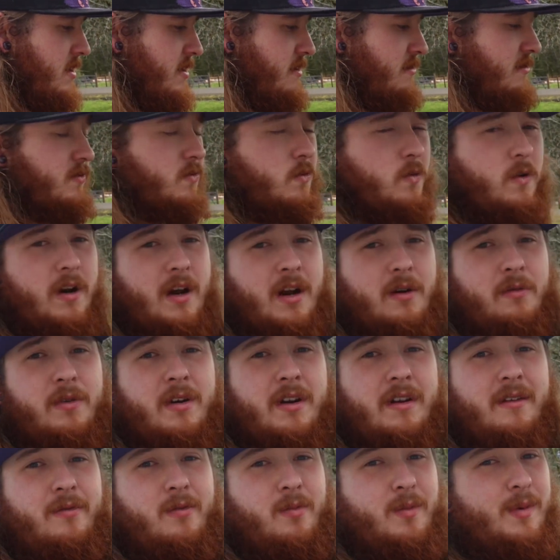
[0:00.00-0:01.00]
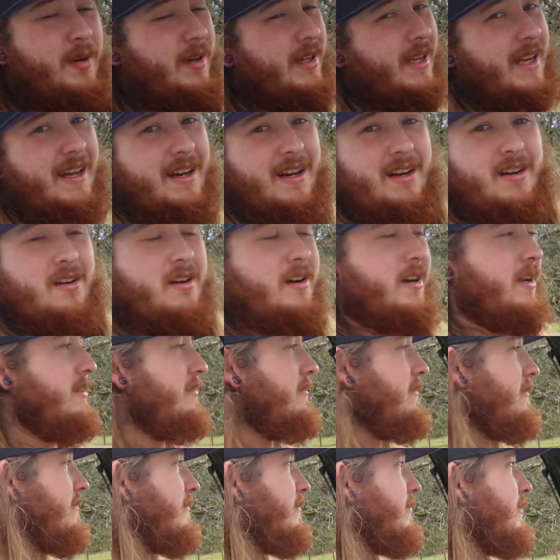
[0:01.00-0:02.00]
I was worried I wouldn't even be able to get it on,
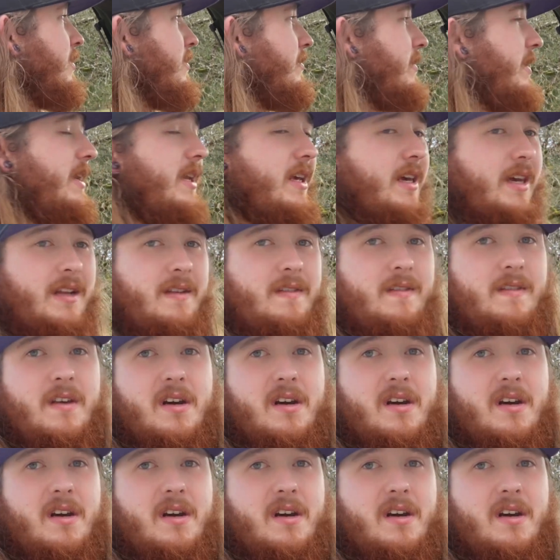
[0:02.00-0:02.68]
but we did.